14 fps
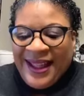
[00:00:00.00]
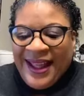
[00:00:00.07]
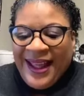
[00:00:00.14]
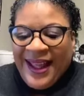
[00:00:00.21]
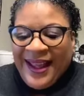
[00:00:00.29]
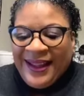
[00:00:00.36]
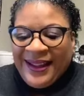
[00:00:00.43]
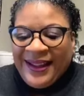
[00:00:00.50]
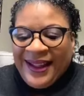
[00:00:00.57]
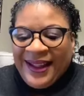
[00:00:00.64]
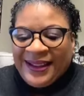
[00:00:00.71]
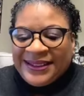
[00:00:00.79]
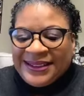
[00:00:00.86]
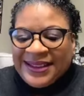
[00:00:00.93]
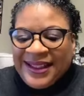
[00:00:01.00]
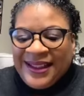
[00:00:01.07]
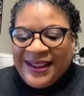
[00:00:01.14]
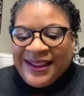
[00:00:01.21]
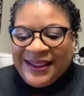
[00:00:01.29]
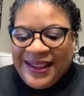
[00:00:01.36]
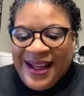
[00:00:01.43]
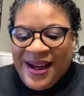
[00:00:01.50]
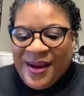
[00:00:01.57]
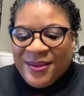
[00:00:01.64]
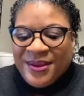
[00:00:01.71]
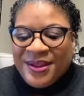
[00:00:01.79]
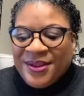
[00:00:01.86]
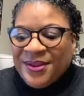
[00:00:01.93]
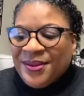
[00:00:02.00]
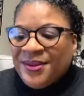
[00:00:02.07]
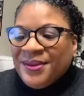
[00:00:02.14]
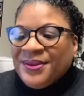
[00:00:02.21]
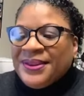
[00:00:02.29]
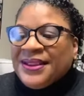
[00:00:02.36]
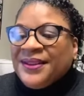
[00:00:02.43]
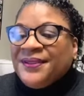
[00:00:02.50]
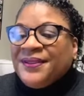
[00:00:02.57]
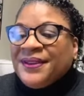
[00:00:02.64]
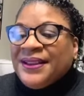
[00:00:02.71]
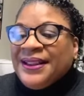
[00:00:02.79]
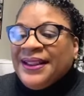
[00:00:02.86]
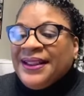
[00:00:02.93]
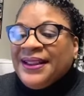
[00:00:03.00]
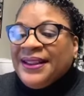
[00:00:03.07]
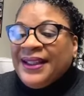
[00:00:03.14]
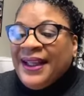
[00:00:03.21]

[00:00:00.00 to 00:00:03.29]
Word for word: Hey, Asan. How are you? Tiffany.